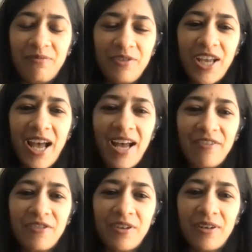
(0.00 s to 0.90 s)
we
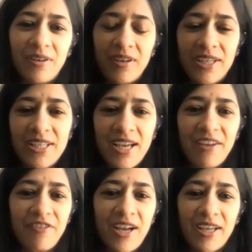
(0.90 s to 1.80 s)
have a
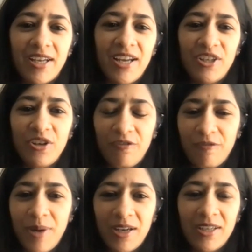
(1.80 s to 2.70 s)
DIY kind
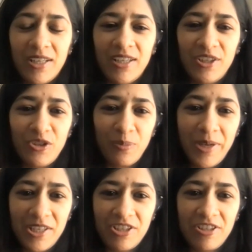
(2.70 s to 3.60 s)
of marketing
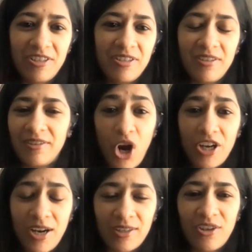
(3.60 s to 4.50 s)
incubation
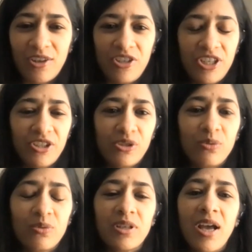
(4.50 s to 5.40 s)
product launching
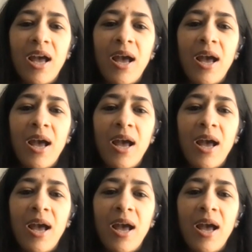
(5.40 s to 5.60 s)
soon.